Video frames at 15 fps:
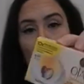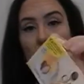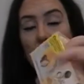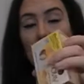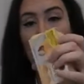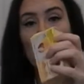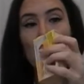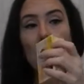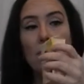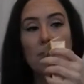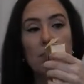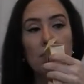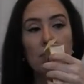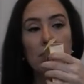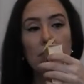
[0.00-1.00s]
good.
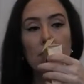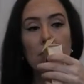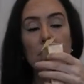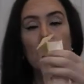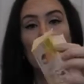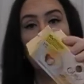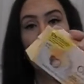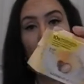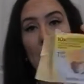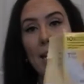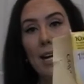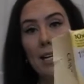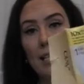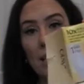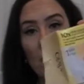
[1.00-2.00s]
It
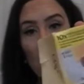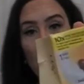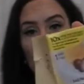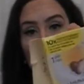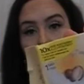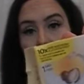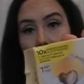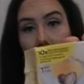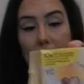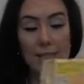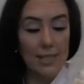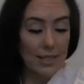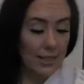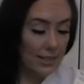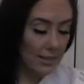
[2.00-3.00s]
has an okay
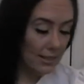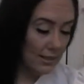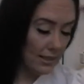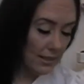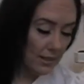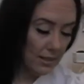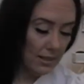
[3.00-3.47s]
scent.